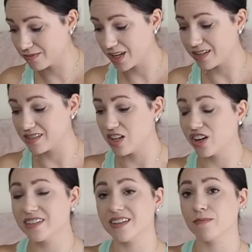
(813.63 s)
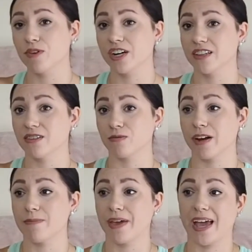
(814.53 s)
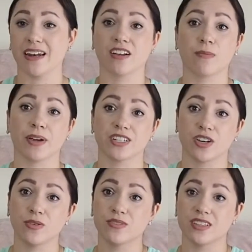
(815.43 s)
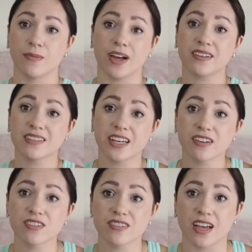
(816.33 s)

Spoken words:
And as long as I'm wearing the right padding on my toes and the box liners,